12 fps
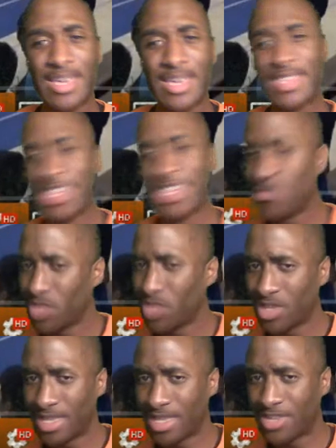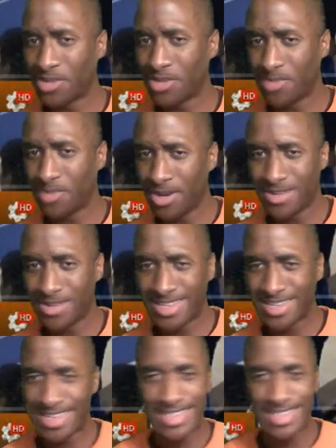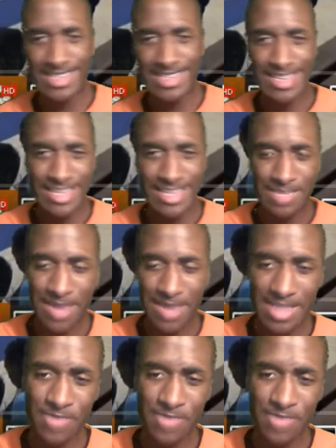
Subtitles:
Then you want to let your partner get to his spot.